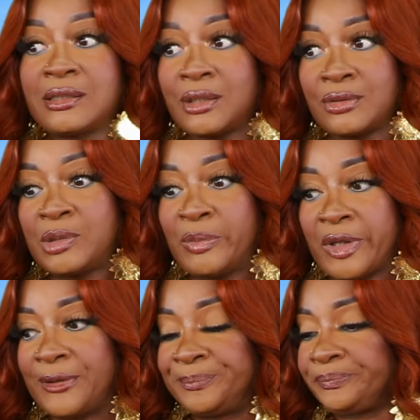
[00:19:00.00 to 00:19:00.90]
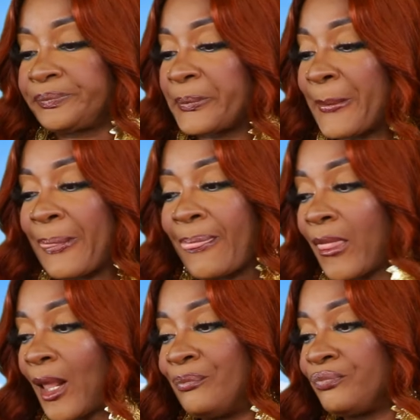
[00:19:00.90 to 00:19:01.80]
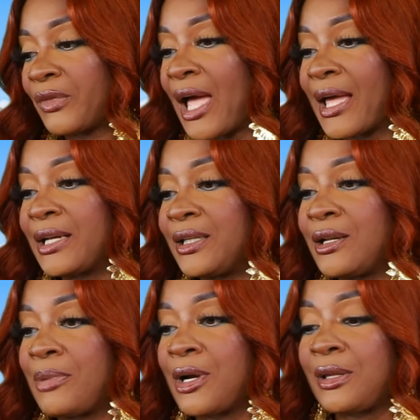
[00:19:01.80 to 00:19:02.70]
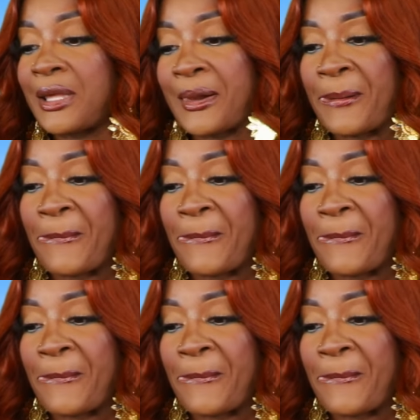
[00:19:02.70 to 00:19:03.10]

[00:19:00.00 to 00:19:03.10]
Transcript: So tomorrow, I gotta get up early.